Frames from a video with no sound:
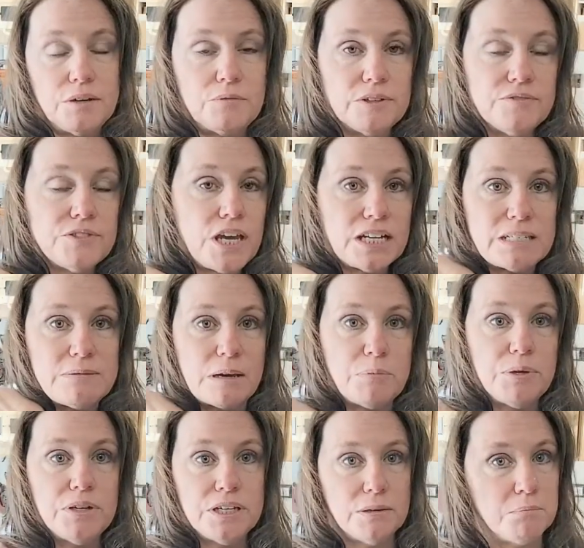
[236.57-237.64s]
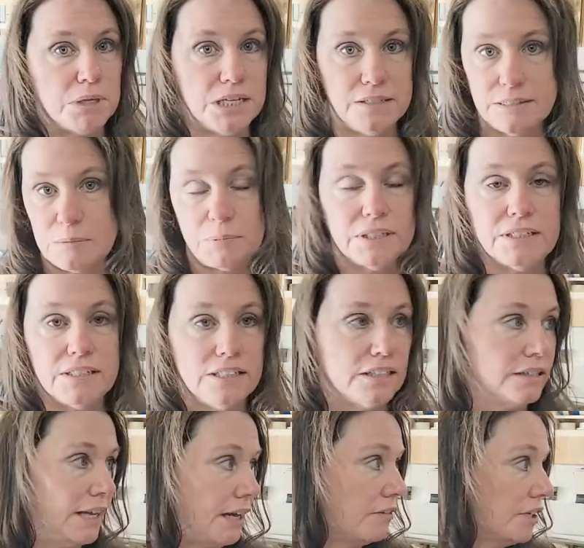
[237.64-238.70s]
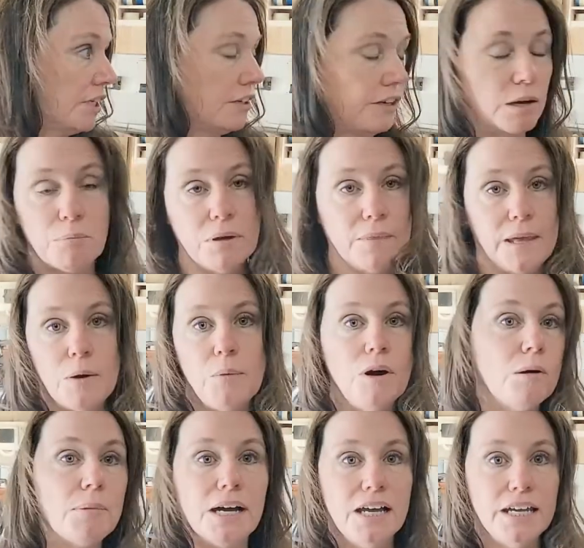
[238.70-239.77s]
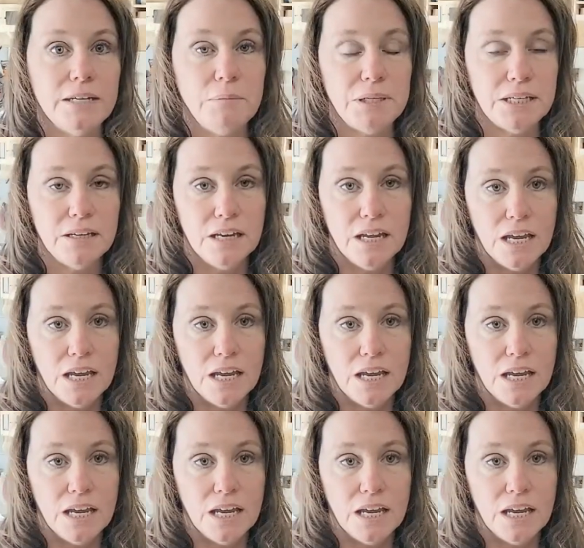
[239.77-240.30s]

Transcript: We've talked about putting a mini split in out here up on that wall behind me,